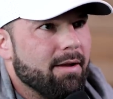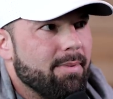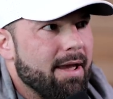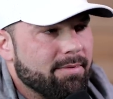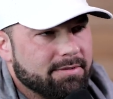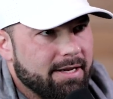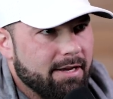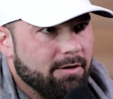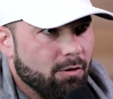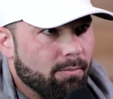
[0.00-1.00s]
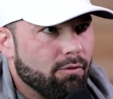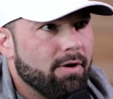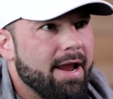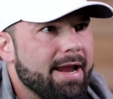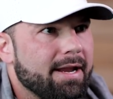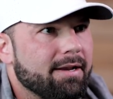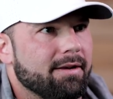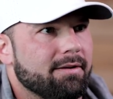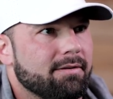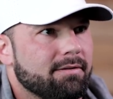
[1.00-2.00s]
up happens. Like your
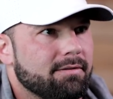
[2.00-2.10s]
brain